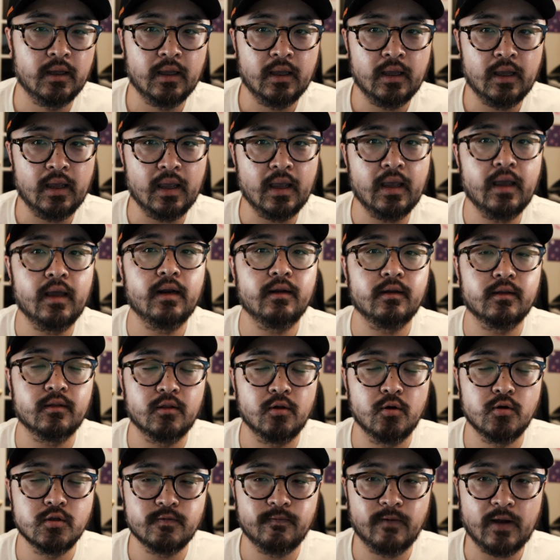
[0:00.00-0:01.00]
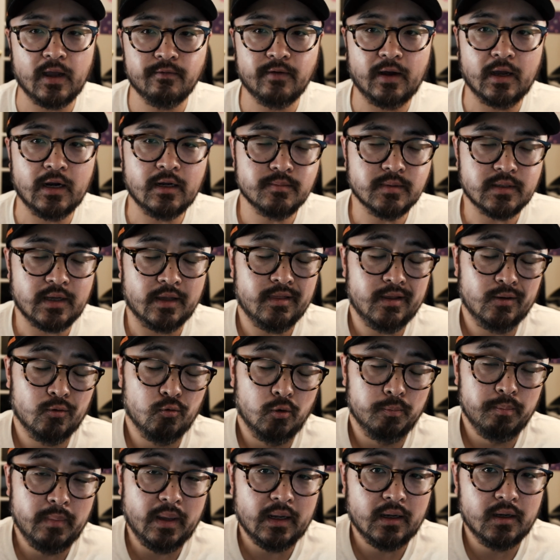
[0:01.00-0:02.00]
And those 5 items I think
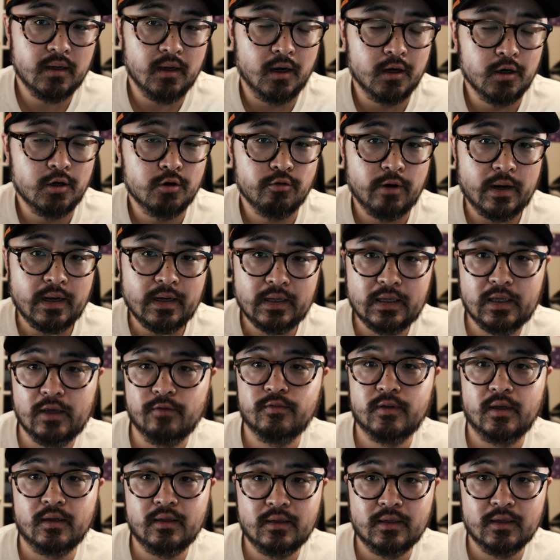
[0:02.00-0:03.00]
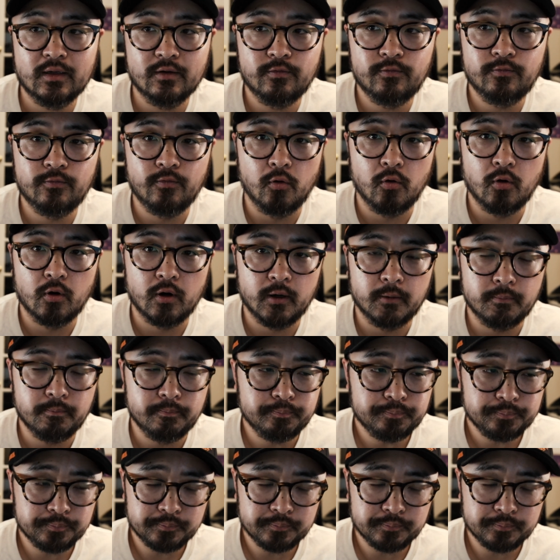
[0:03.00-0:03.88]
would make a great gift idea for